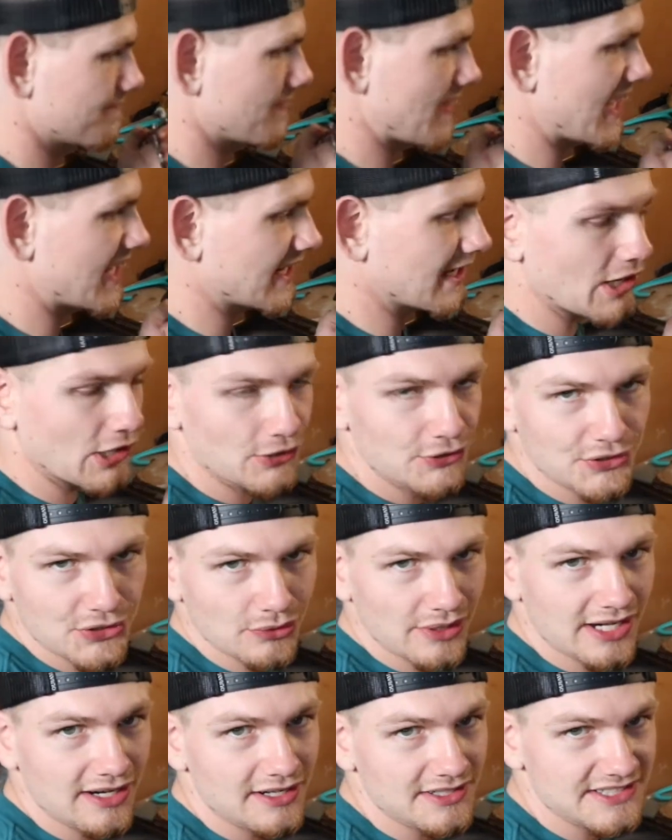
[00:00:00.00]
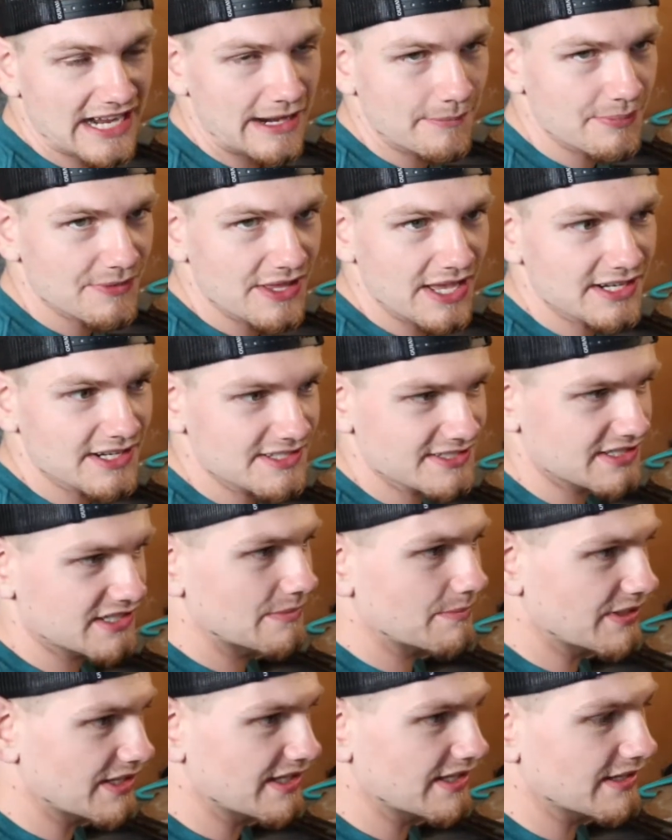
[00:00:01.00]
Any color you layer on top of that is going to
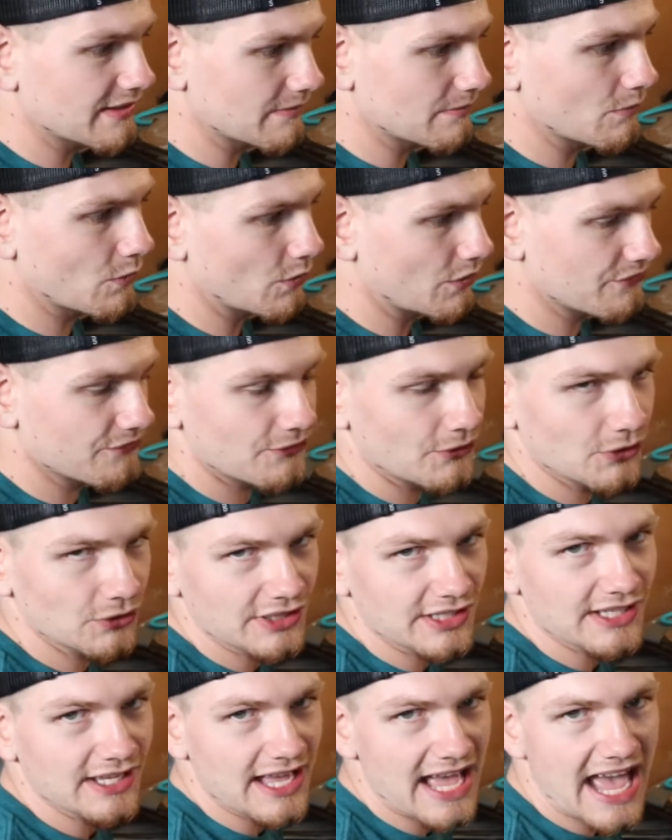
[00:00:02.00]
be more fully